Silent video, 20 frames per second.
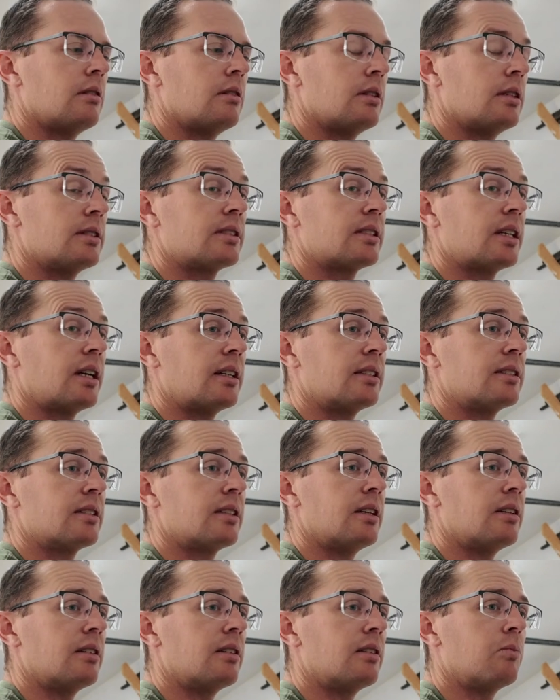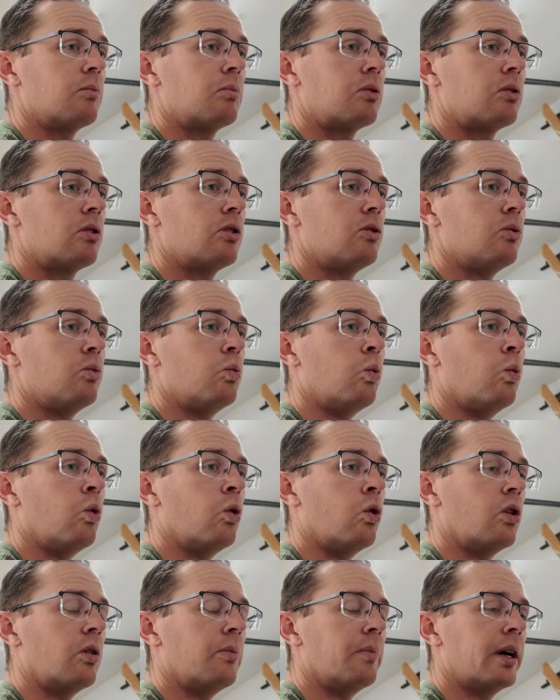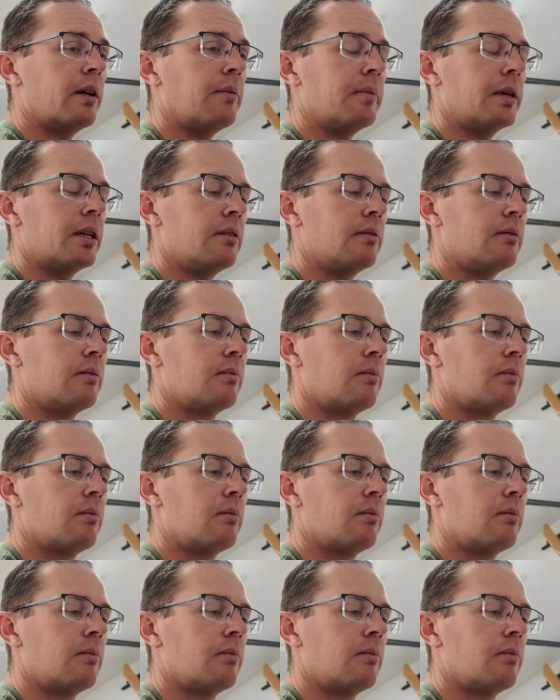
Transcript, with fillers: This guy is getting pretty warm on me.